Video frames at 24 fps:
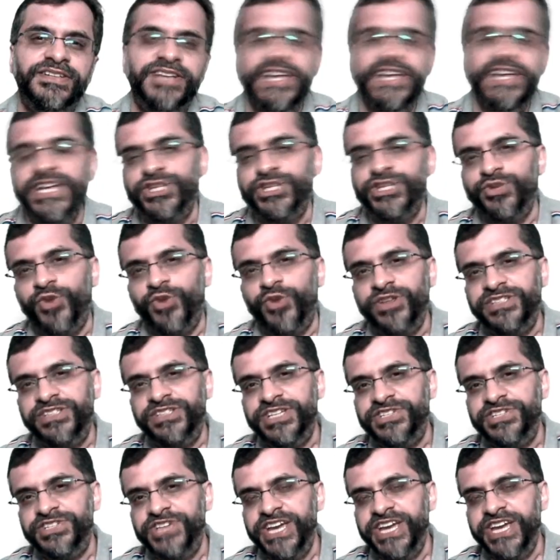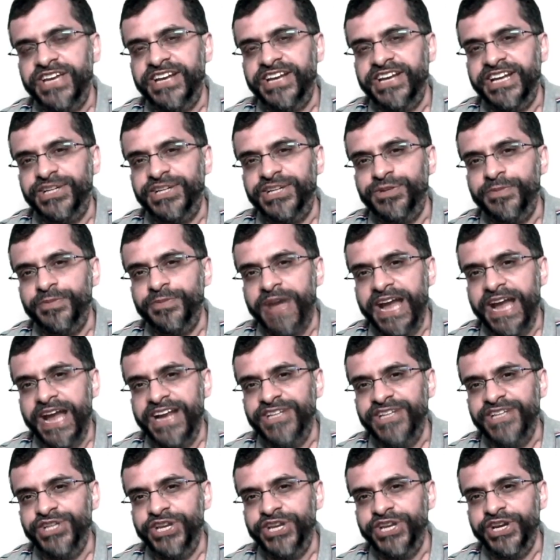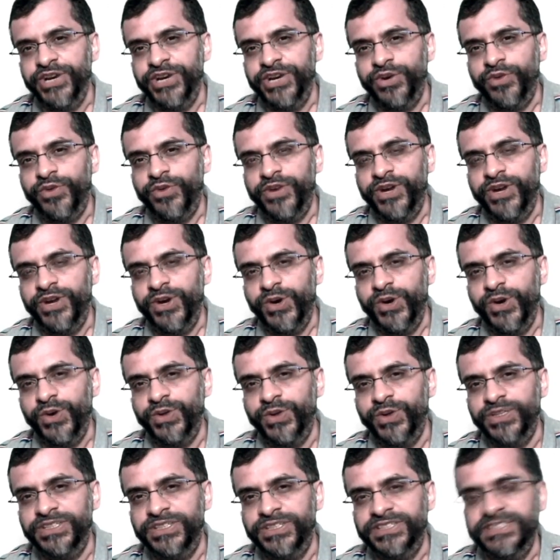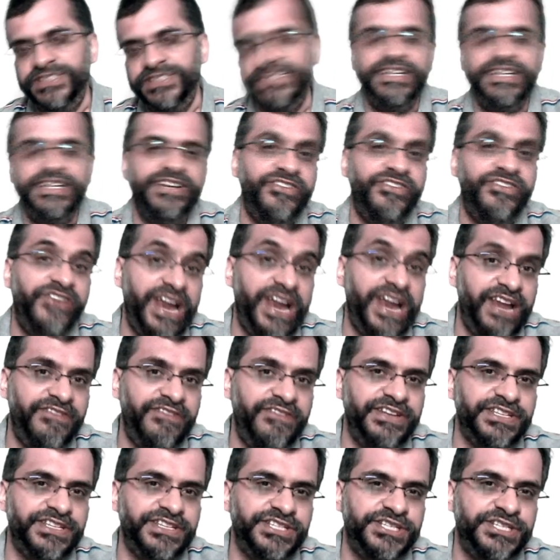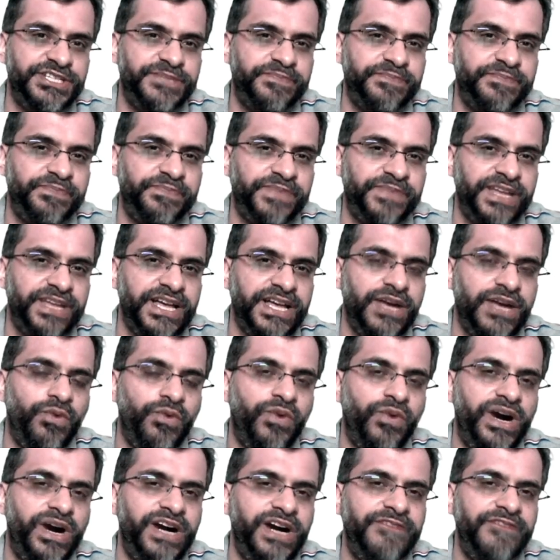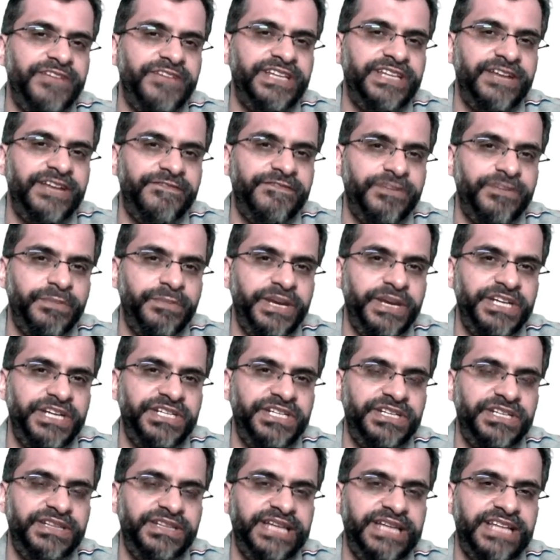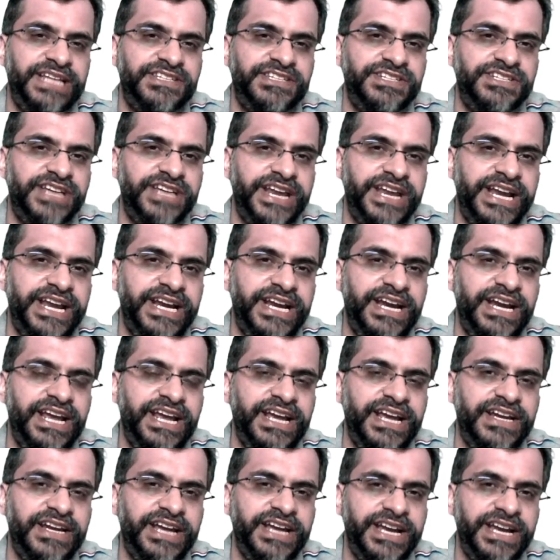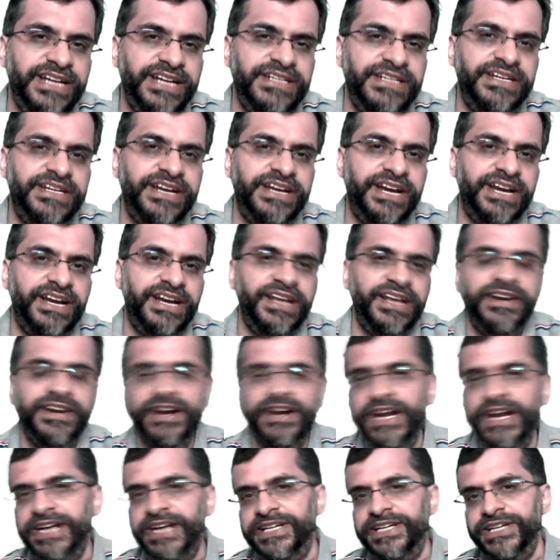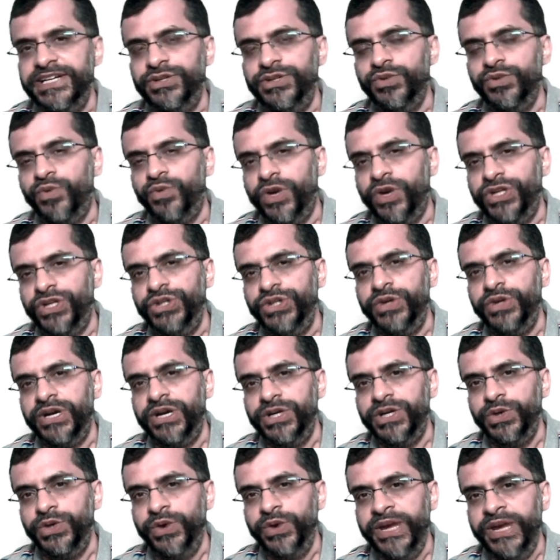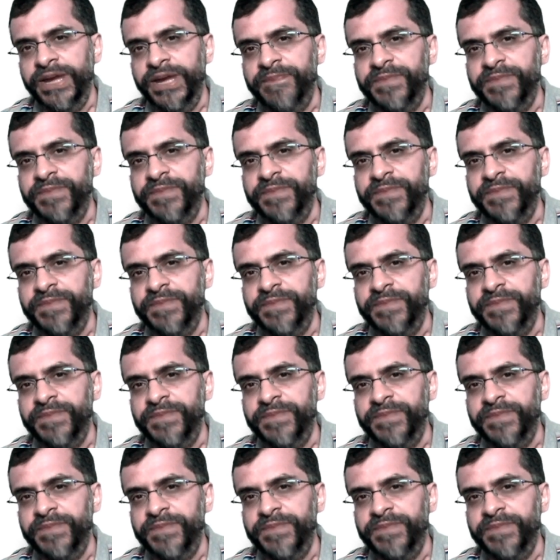So, what's the secret to managing overload? Relevance. Work with information that's directly and indirectly related to what you are doing